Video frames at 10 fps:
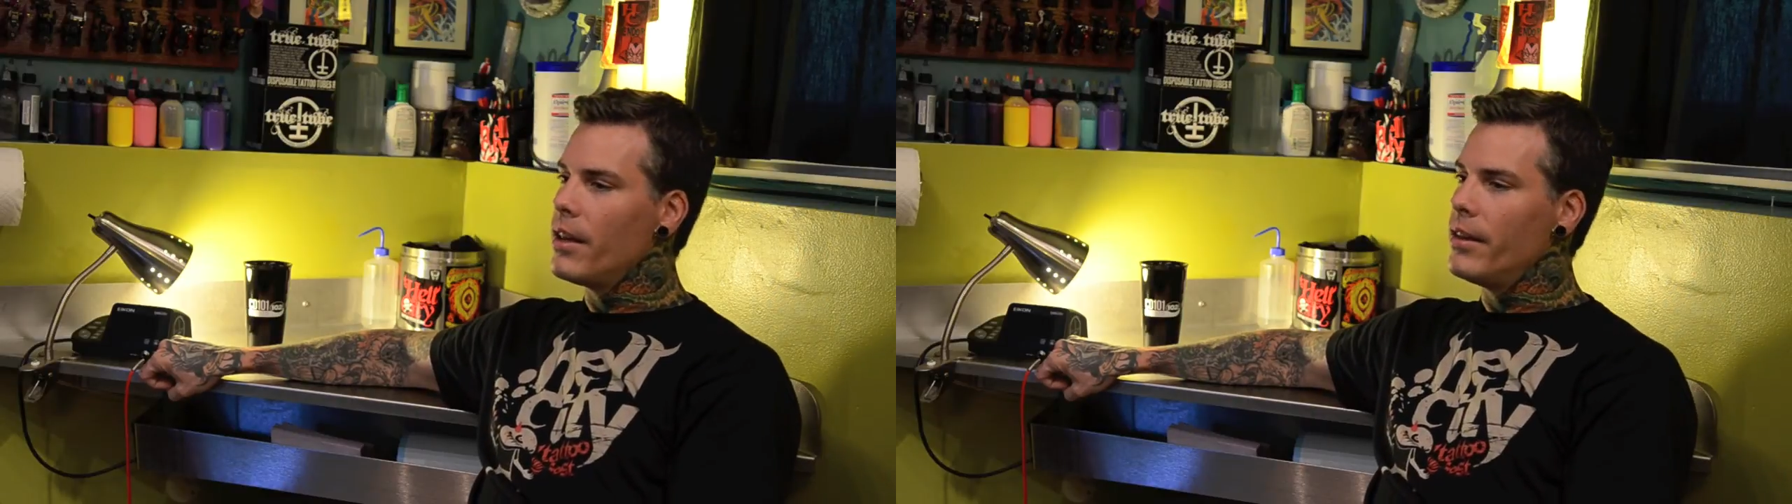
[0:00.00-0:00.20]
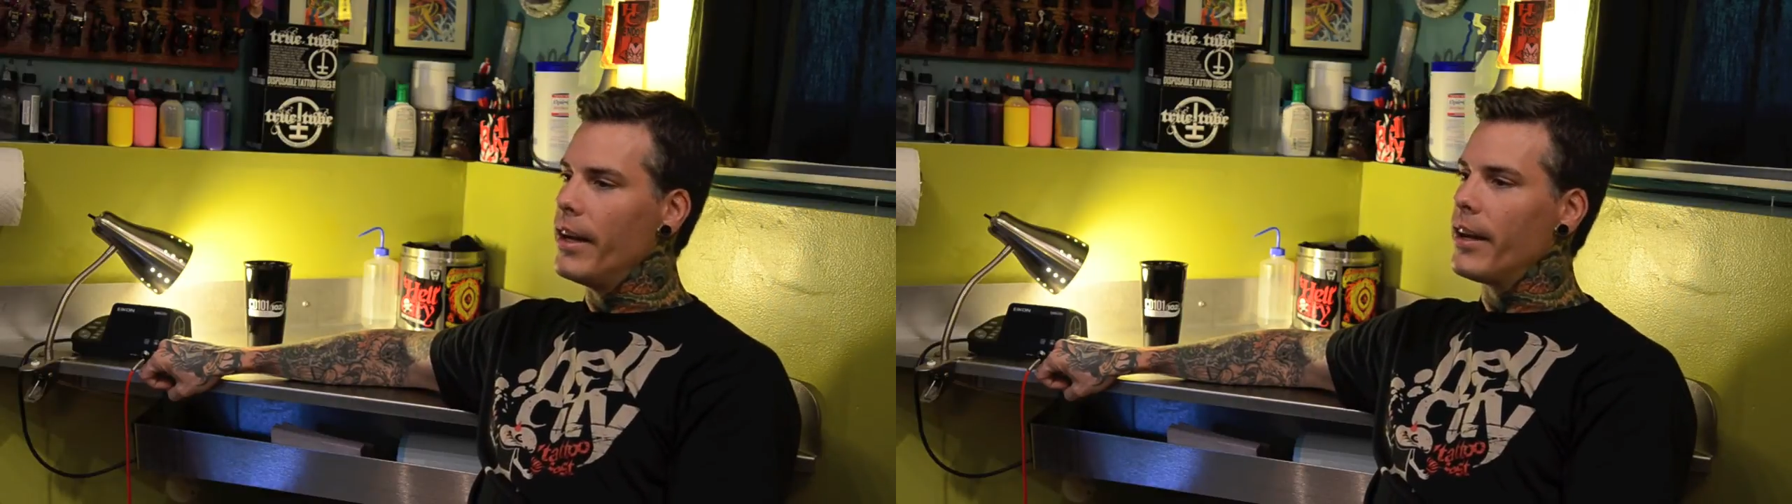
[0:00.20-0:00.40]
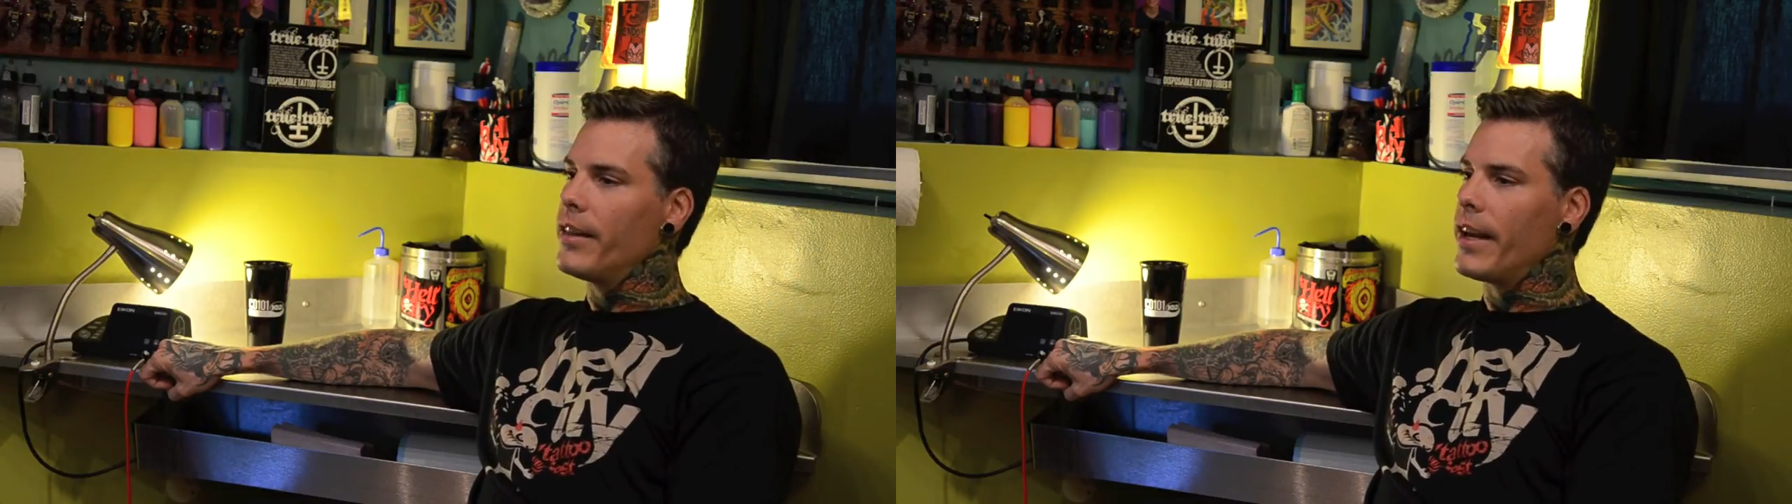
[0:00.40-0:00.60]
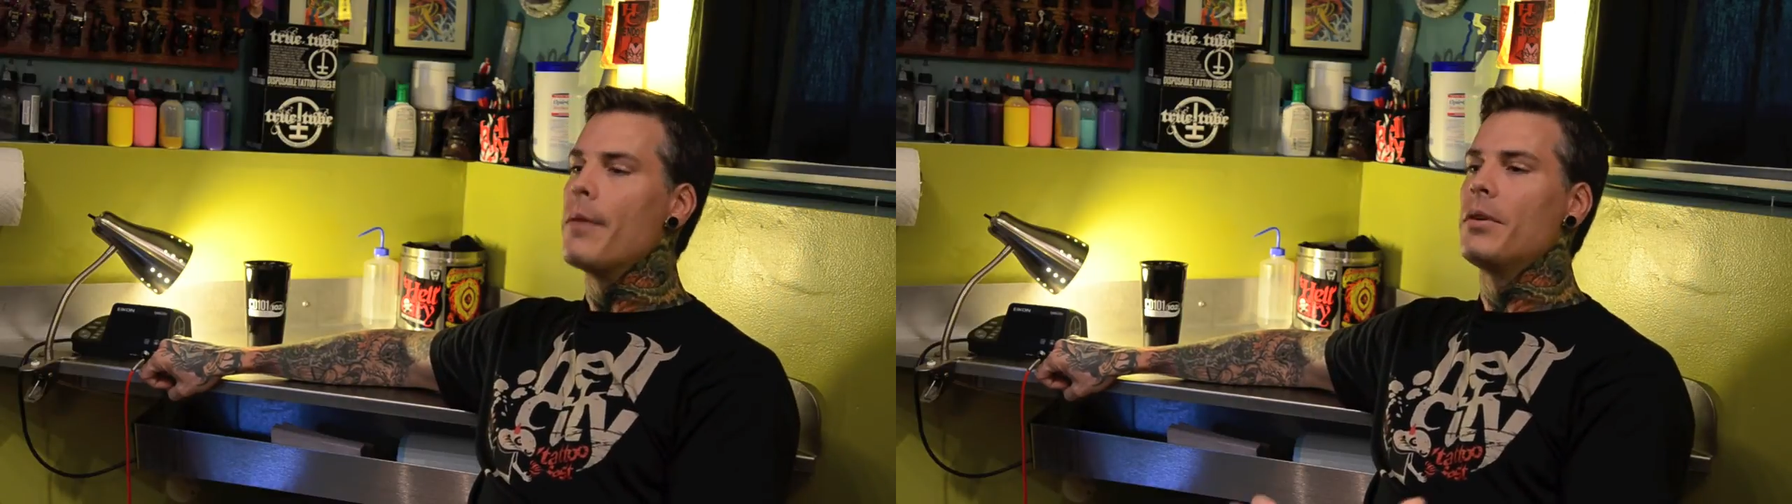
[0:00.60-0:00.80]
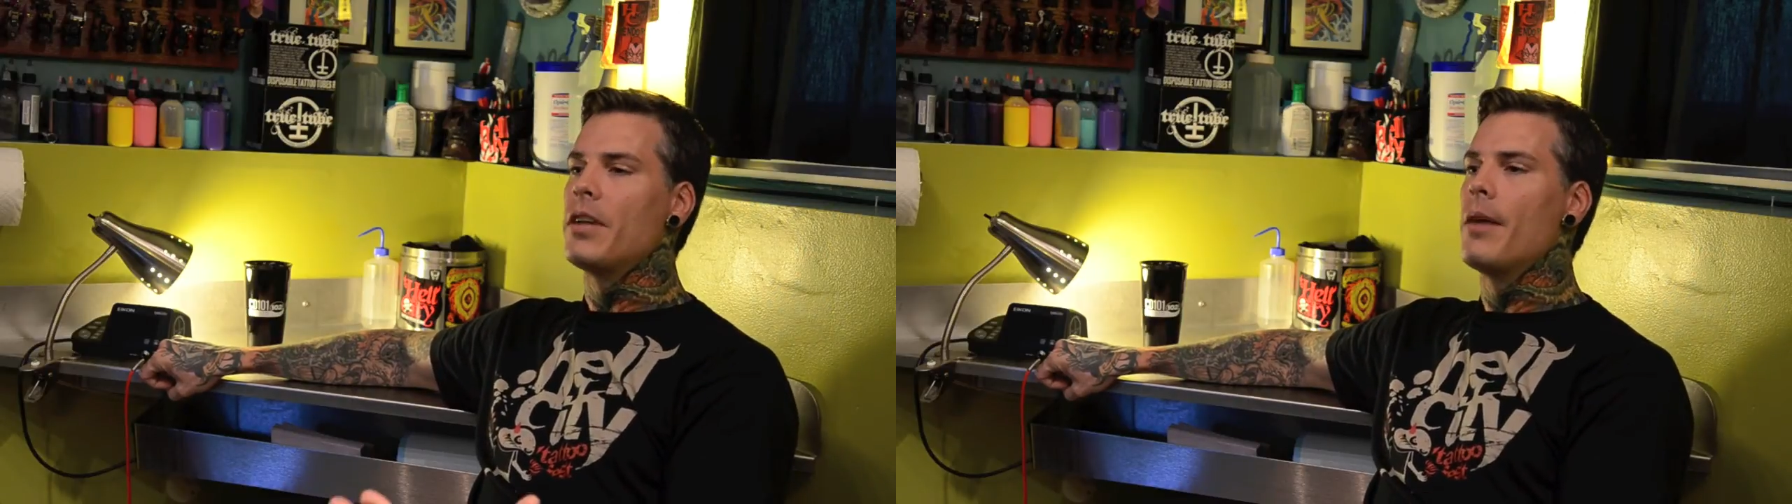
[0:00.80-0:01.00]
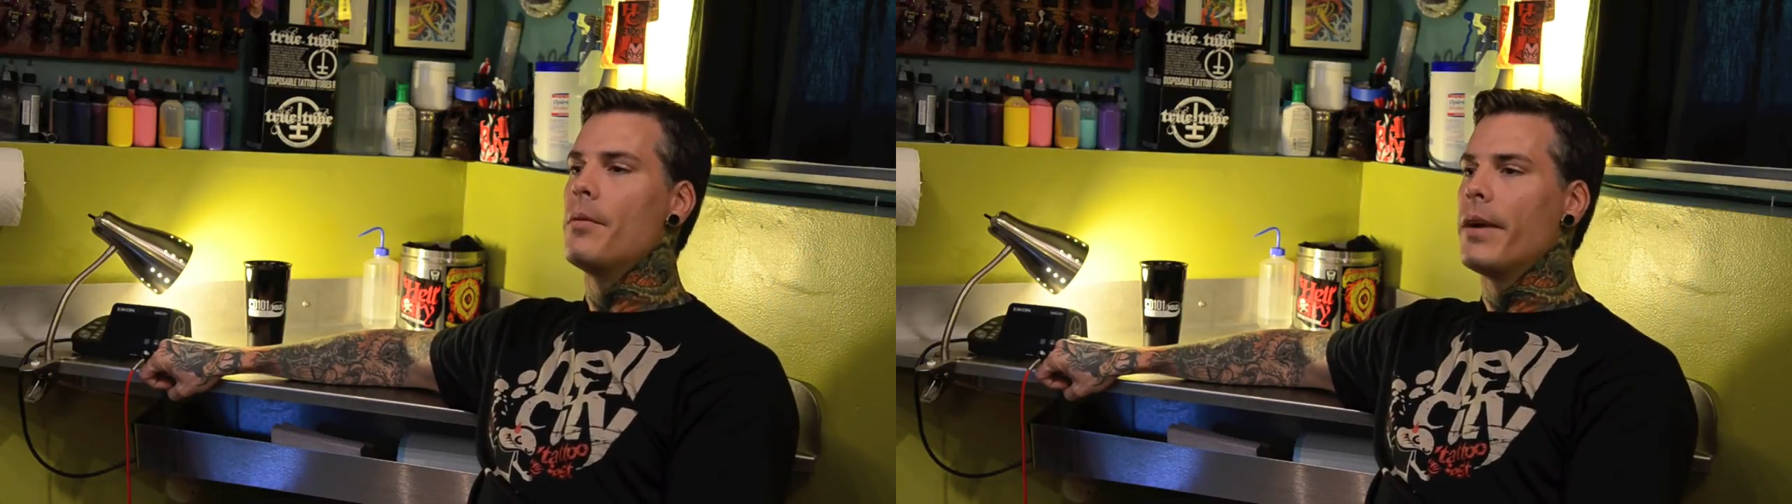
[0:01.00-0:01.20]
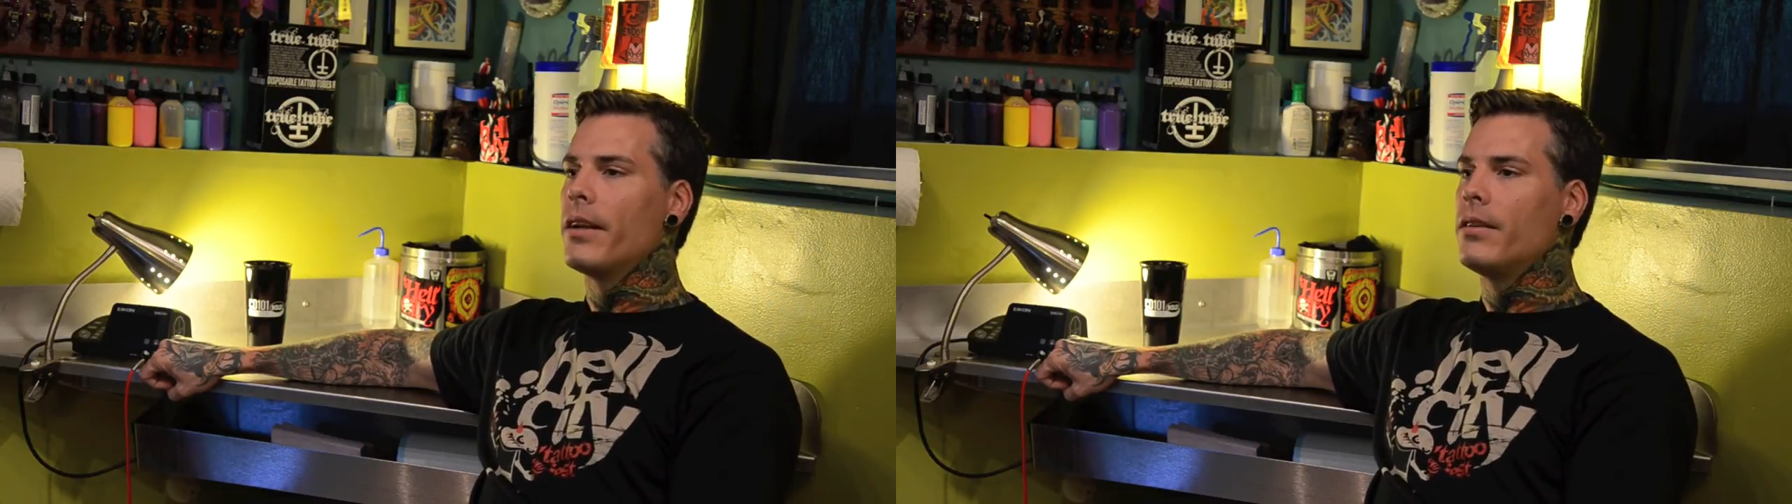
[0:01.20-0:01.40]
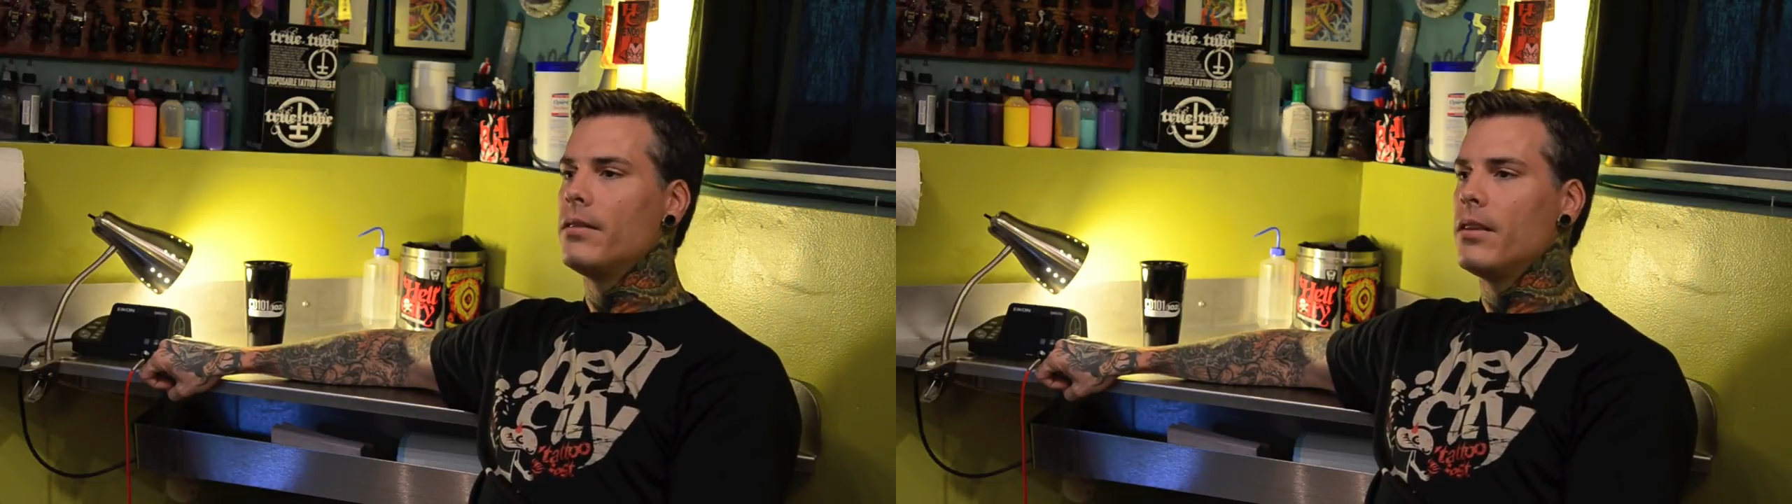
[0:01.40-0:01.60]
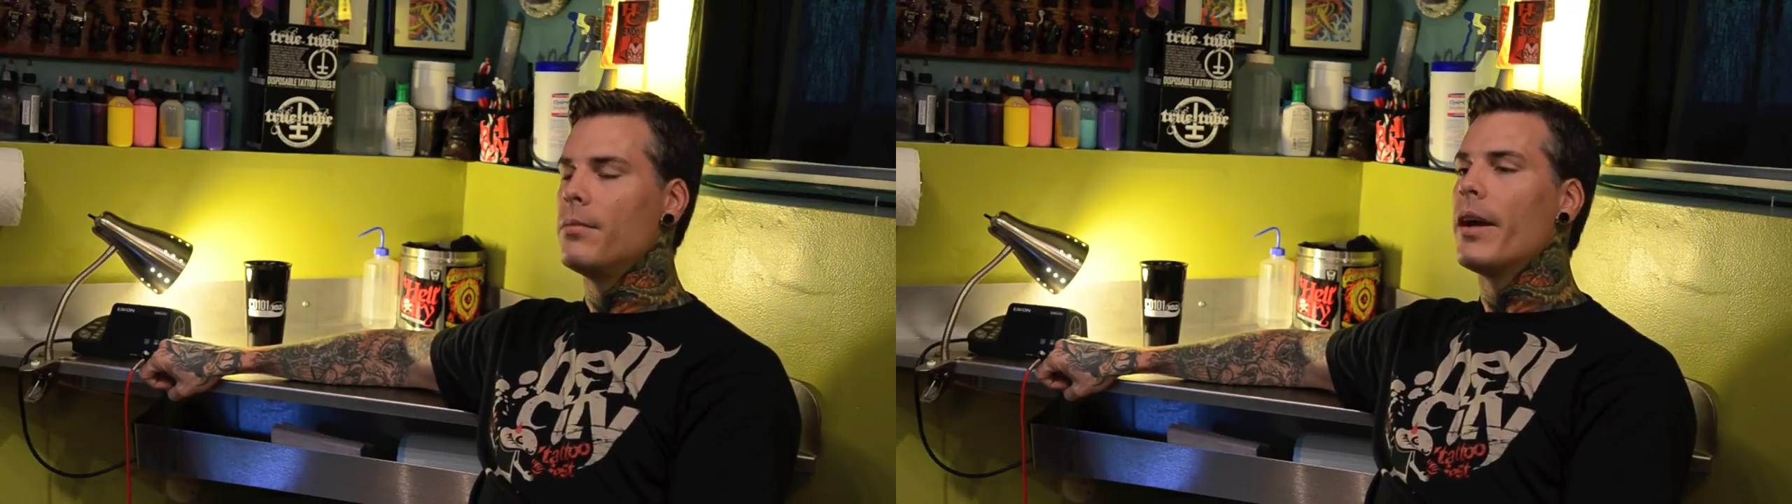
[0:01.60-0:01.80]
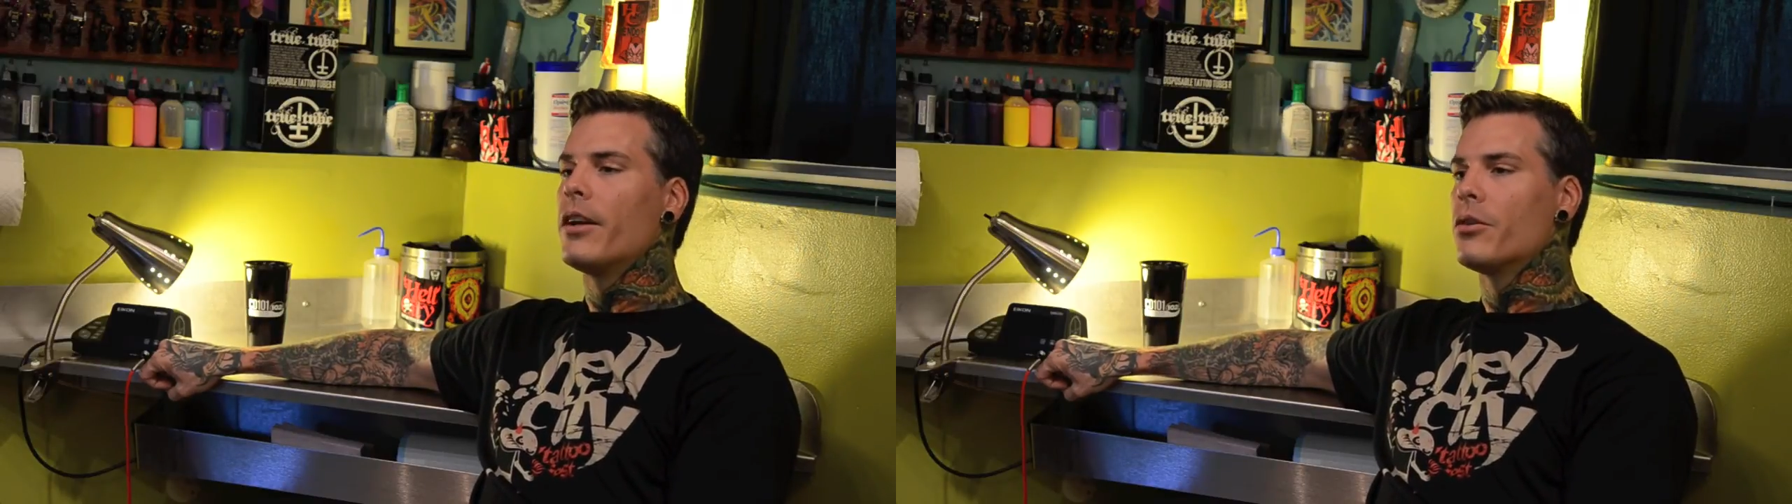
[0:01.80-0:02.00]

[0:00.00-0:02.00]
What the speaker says: there came a time in my